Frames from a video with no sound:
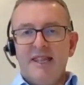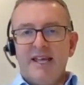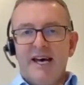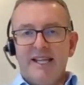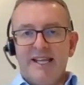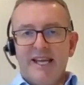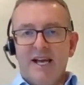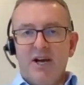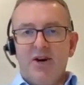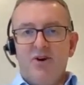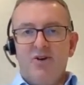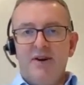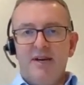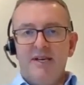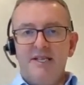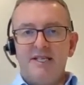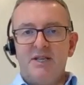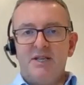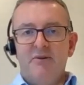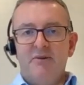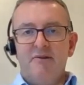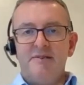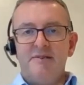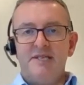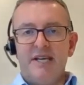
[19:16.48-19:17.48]
that increase
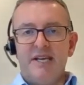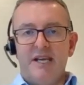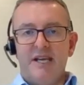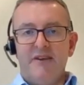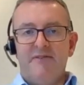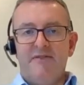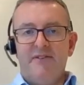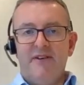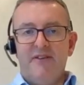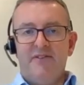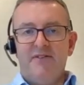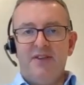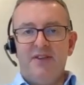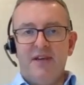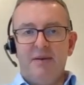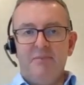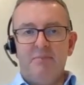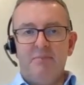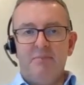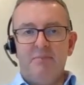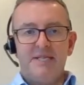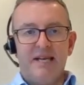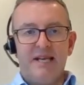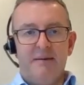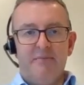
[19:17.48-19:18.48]
that we've seen of
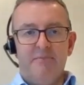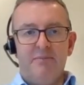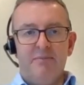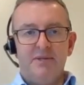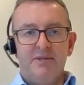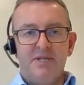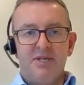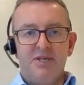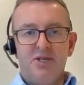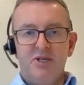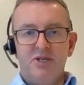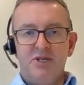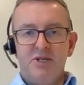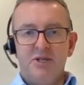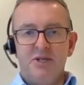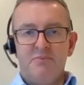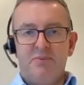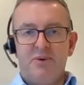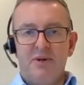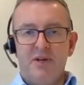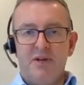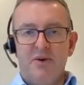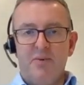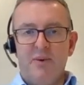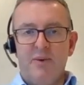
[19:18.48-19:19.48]
15% positions is
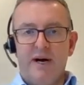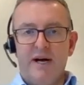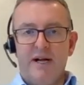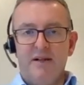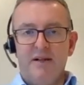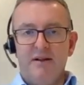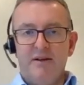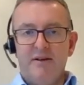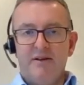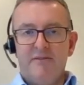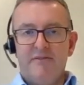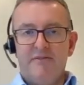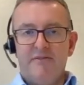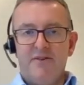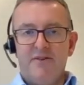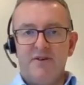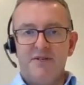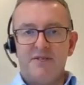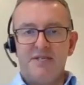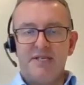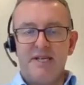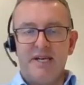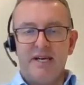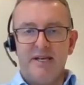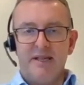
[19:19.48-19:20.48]
pretty well for
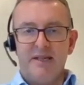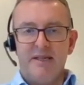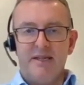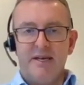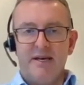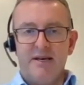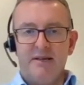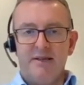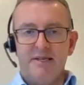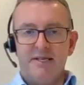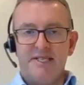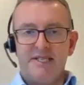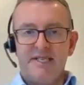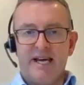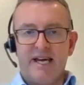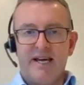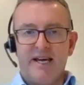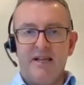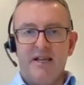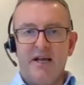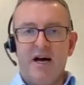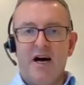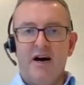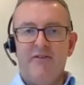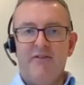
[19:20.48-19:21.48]
seeing the the
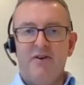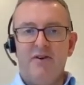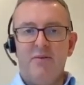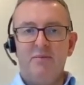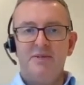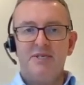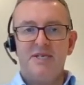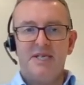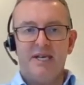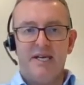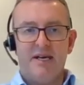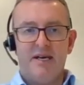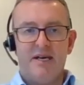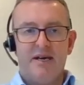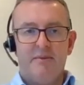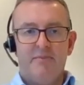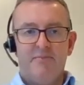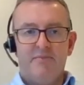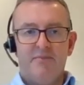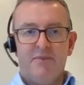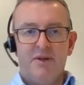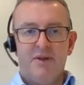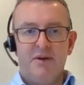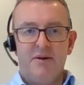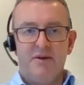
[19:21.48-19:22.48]
second half uptick
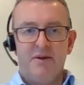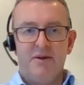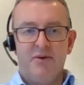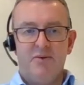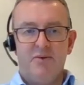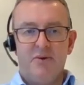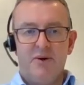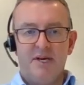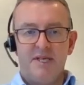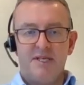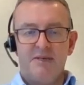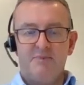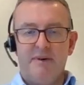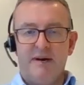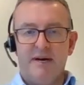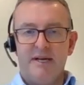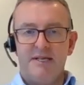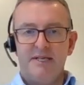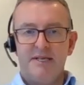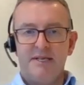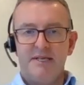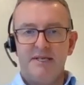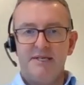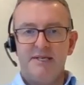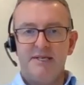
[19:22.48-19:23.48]
that, that we're
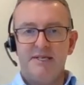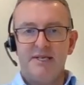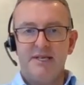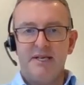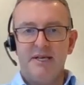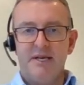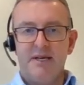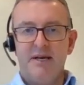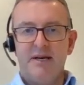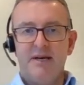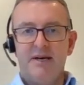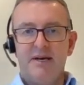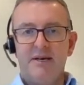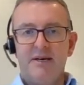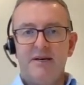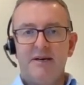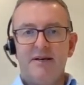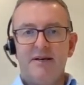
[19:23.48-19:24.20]
expecting to see.